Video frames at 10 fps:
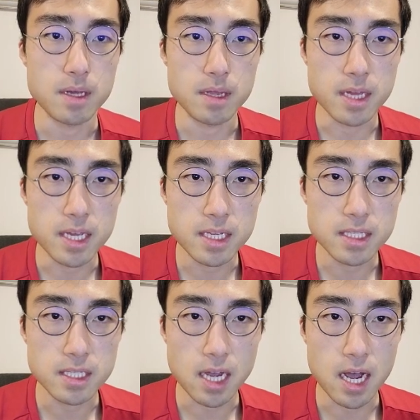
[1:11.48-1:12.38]

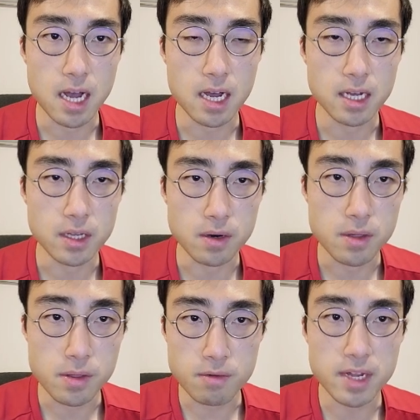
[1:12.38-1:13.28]
these are,
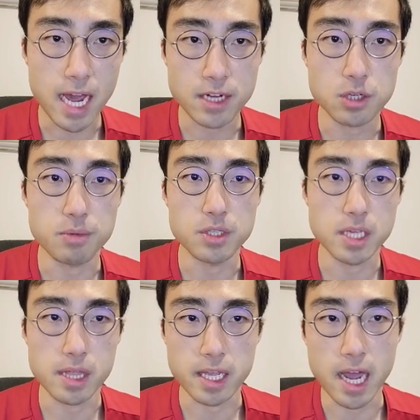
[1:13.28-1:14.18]
3
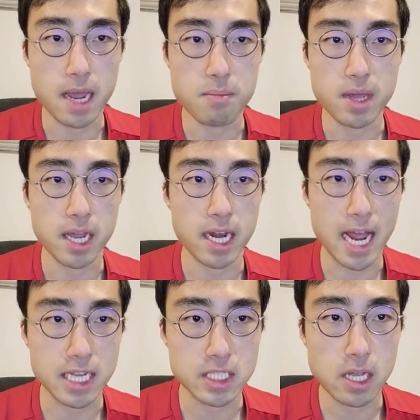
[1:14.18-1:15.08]
attributes in the game that
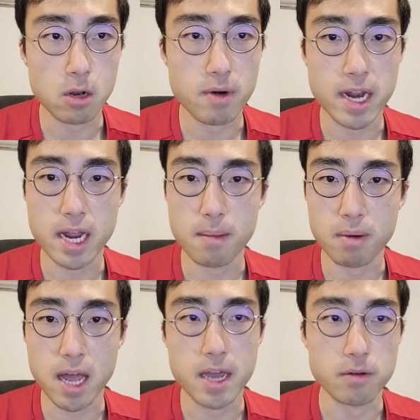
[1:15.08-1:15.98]
can accelerate
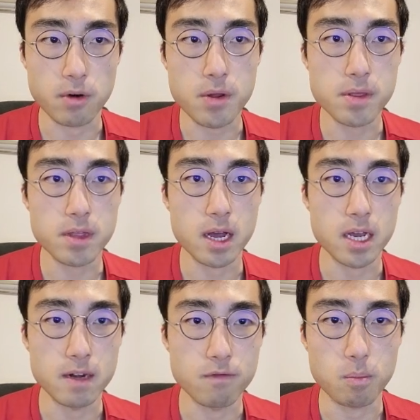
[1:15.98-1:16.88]
player growth
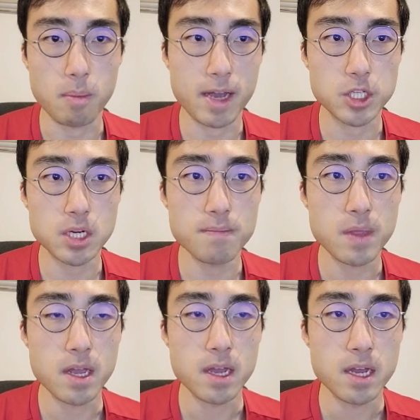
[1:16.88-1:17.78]
in Football Manager.
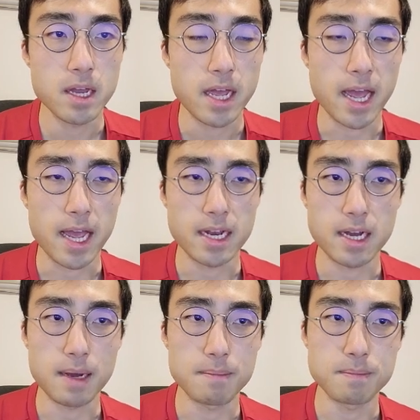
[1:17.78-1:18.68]

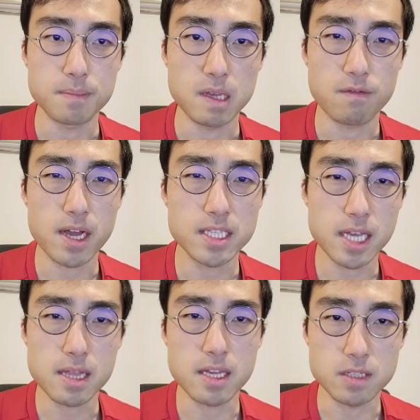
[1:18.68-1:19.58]
And if I
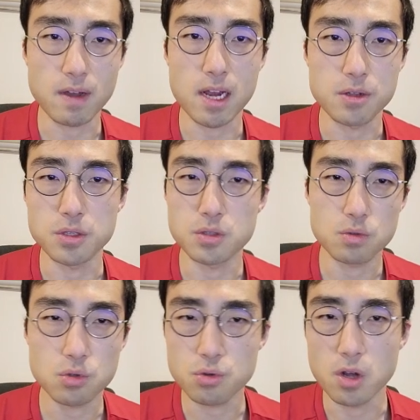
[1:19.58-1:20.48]
set these values
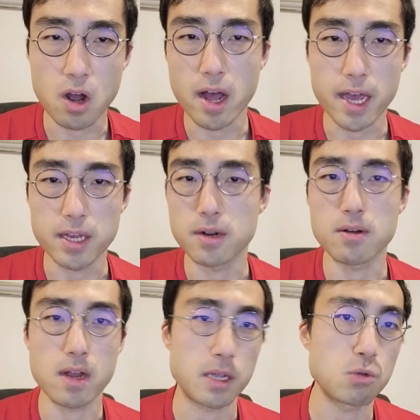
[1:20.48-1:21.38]
too high,
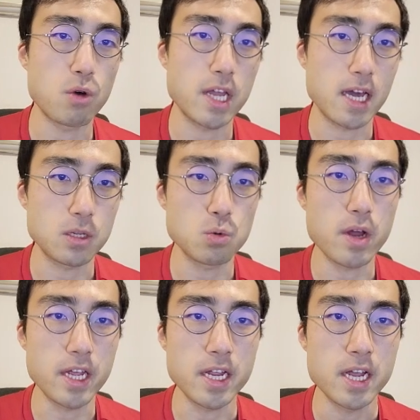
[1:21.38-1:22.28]
like 20 out of
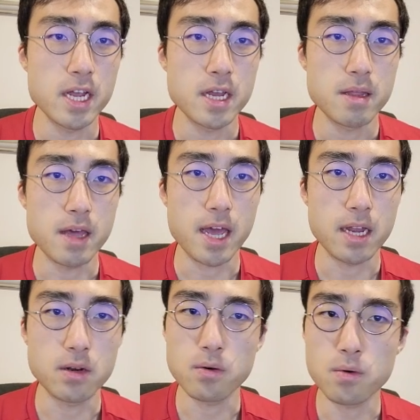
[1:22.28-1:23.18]
20,
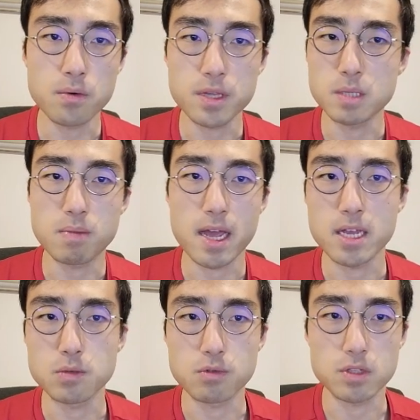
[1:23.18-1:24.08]
then all these
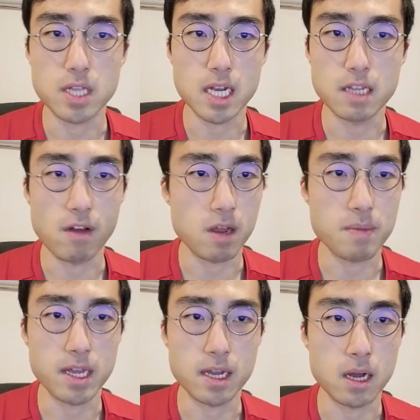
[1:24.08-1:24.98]
players will start
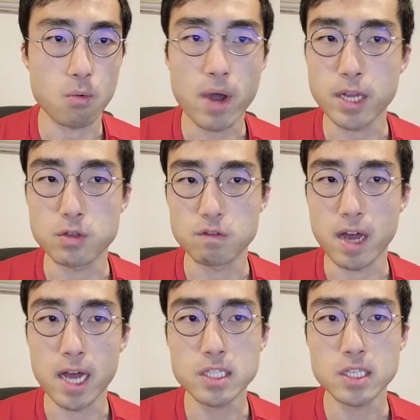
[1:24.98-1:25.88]
developing way too
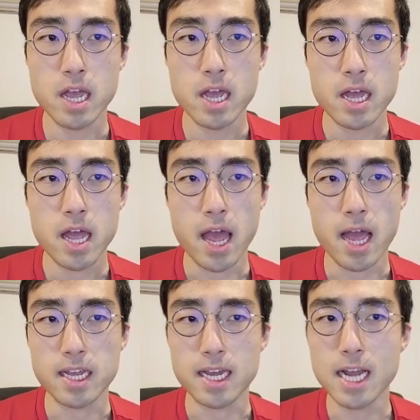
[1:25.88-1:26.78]
fast.
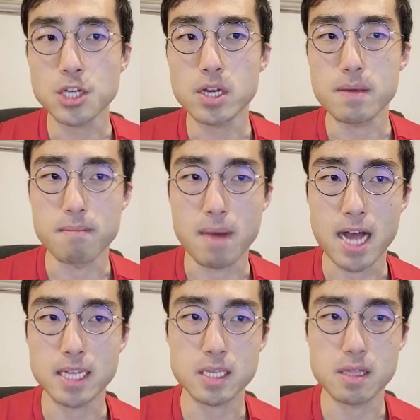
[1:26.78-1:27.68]
And it can actually
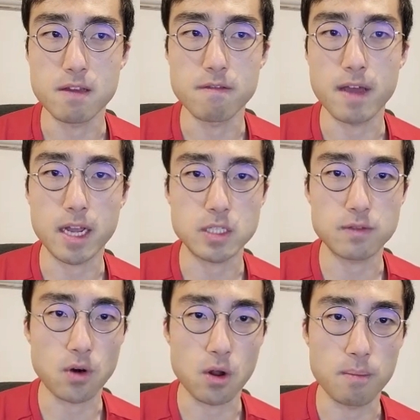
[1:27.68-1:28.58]
mask the effects
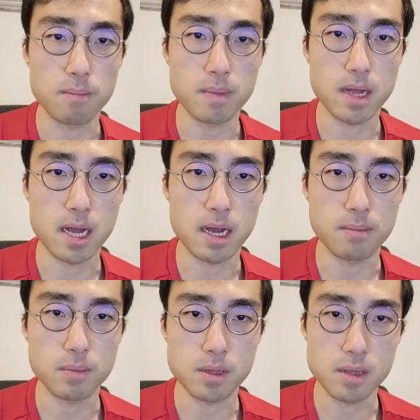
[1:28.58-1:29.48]
from
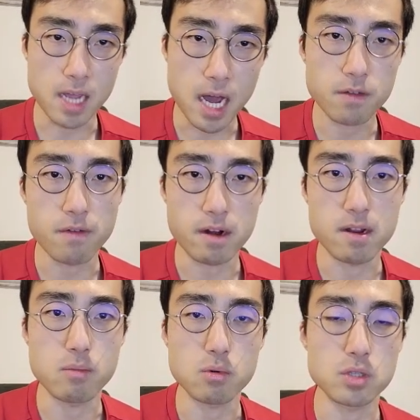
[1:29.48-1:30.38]
the other
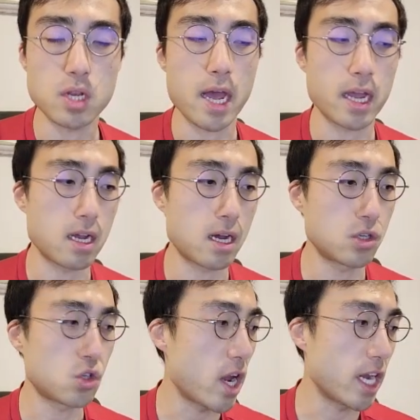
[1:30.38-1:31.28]
variables like
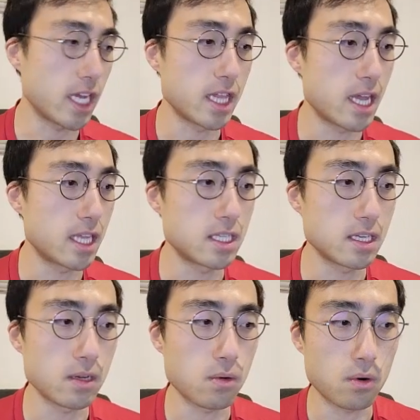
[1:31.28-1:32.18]
training
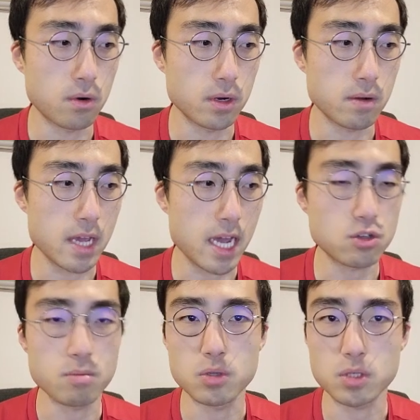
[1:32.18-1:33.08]
intensity or, the
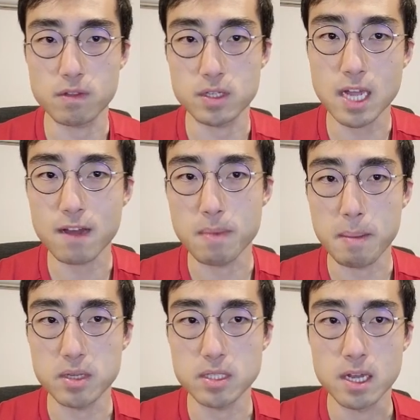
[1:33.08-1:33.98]
attributes of the staff
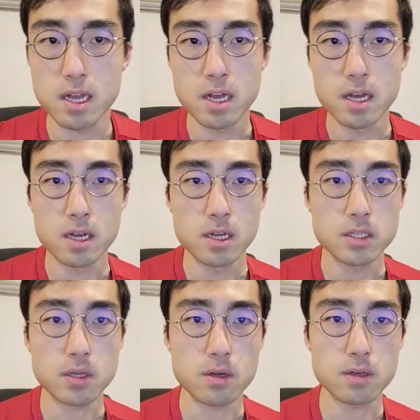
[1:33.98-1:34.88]
members.
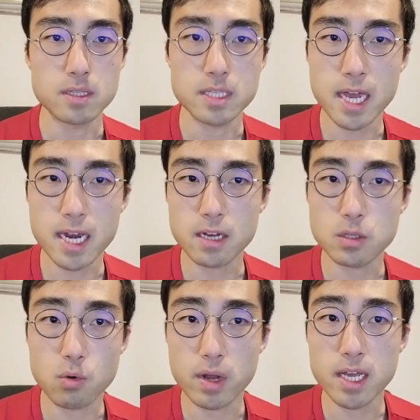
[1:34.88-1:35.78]
So 10 out
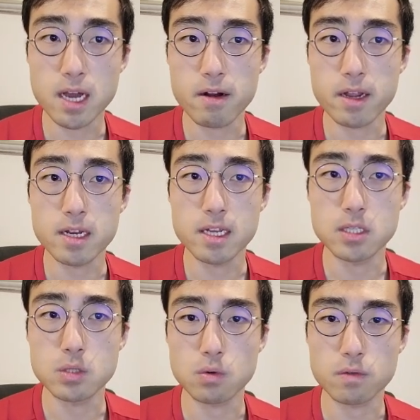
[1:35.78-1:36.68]
of 20, I reckon,
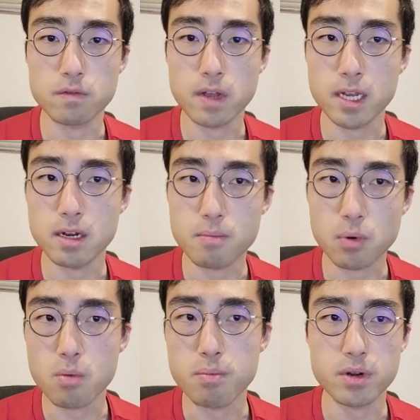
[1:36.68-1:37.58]
is sort of like an
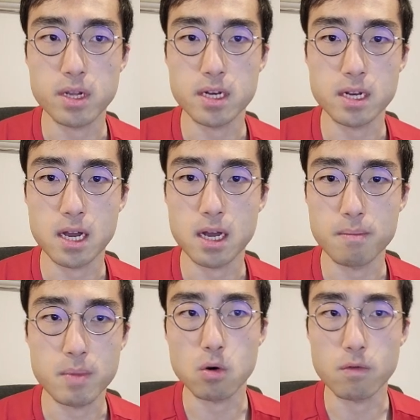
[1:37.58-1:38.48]
appropriate
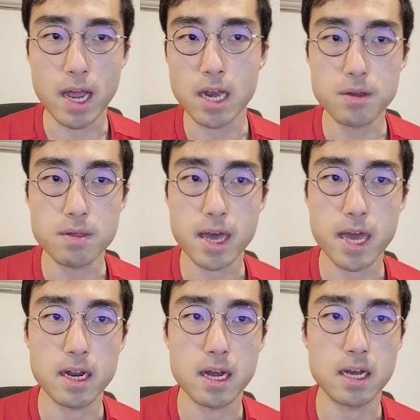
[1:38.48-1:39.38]
middle value
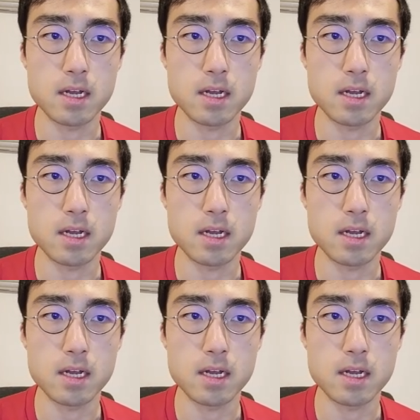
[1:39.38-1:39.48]
that